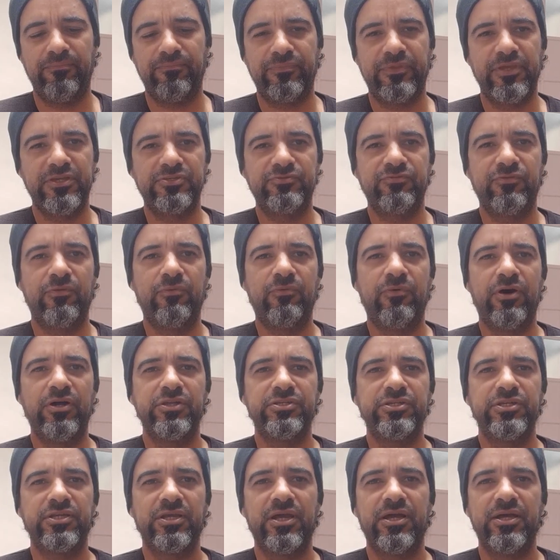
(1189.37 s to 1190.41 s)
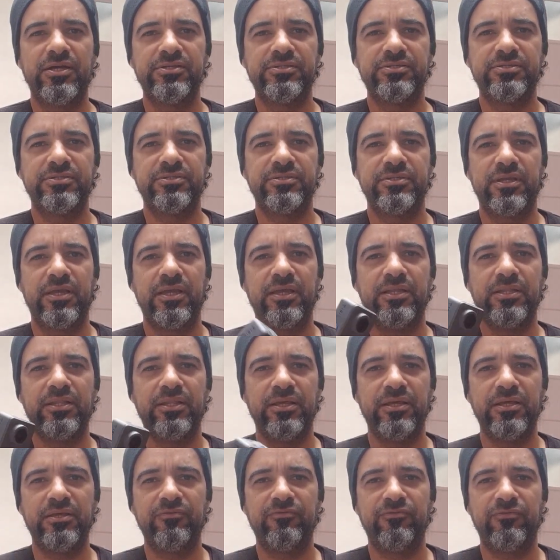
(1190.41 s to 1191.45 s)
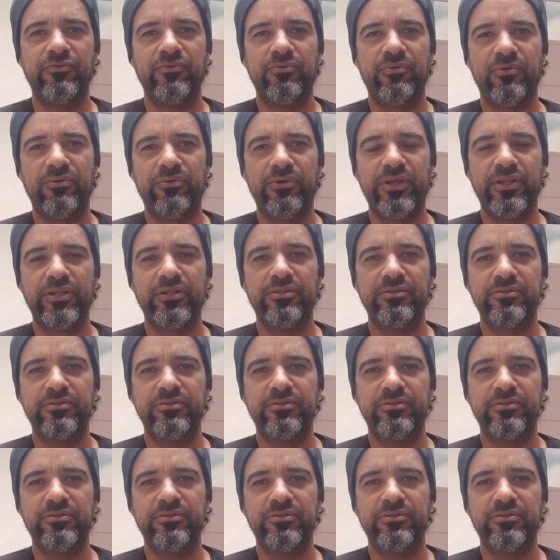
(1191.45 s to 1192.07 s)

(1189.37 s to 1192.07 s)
Thanks for watching, guys. And if you're